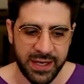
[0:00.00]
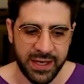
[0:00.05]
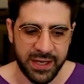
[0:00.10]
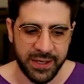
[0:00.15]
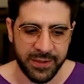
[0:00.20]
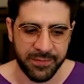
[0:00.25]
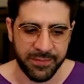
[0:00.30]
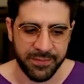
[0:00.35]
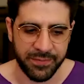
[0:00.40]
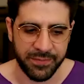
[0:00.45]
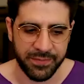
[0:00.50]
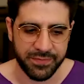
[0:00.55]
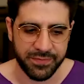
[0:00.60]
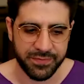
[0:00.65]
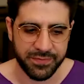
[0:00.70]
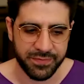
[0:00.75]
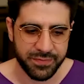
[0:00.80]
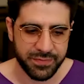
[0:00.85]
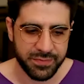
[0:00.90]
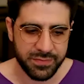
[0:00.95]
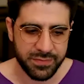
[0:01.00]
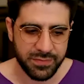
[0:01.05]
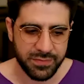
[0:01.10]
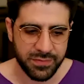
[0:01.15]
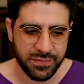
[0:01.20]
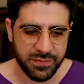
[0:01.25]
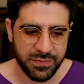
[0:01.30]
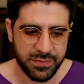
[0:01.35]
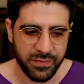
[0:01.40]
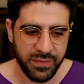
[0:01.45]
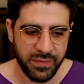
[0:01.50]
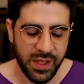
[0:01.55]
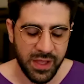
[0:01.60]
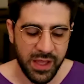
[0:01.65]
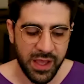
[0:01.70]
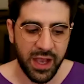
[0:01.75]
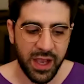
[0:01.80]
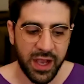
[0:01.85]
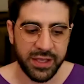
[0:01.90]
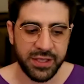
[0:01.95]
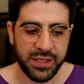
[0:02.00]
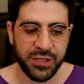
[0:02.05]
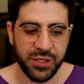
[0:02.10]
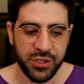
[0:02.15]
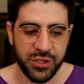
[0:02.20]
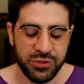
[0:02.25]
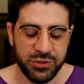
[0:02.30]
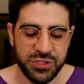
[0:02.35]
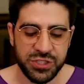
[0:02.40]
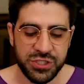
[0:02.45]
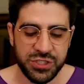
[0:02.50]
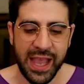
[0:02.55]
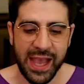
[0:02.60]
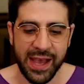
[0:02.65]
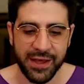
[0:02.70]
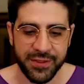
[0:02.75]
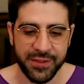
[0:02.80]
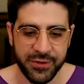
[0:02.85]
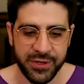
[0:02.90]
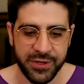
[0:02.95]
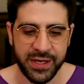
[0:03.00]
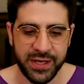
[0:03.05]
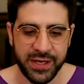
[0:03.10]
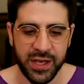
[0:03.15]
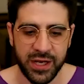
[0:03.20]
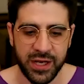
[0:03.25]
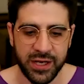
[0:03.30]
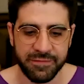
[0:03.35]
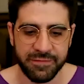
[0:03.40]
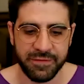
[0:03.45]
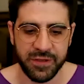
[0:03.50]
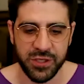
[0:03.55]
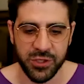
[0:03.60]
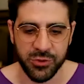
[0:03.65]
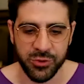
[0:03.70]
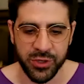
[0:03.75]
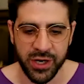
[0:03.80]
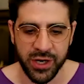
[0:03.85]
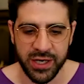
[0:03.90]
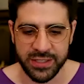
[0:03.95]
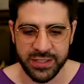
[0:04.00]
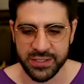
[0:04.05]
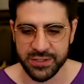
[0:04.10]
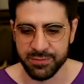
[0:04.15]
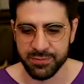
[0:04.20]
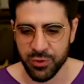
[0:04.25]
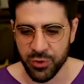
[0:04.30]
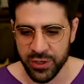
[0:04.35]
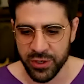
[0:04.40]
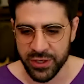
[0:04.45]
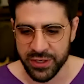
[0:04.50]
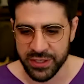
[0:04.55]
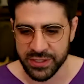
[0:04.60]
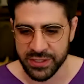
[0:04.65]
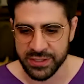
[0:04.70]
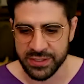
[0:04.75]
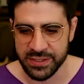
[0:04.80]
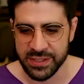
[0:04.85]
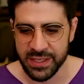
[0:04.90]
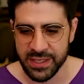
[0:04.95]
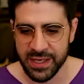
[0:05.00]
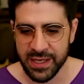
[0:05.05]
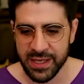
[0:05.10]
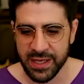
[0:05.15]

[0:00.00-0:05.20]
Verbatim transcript: um, a huge gathering of QAnon supporters